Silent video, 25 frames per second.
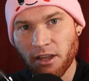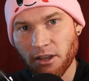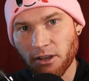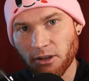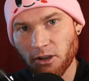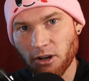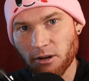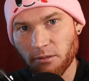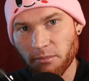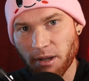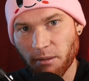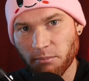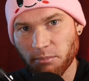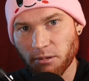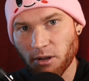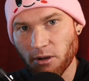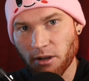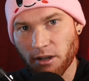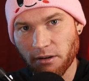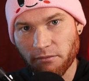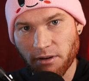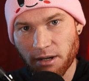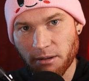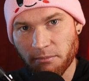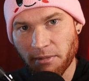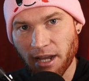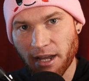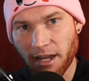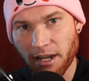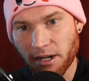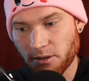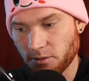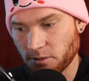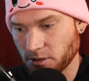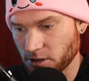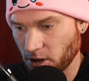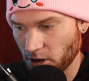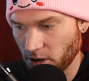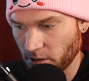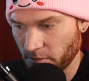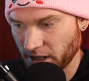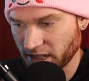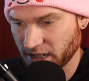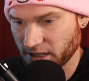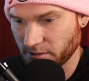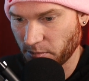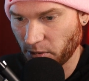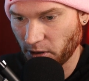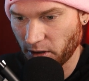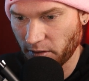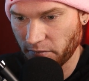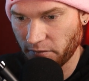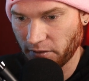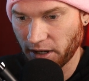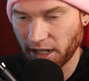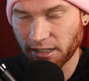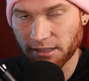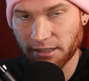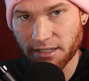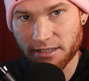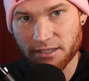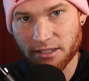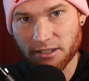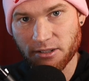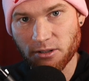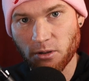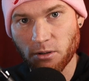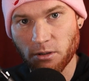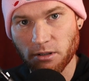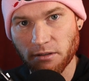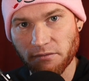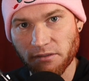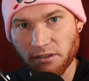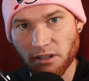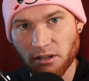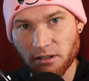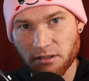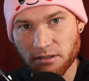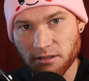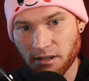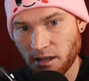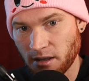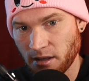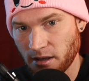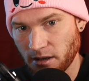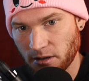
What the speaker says: Go to my blog and read my articles. Go to my Spotify and listen to all of those.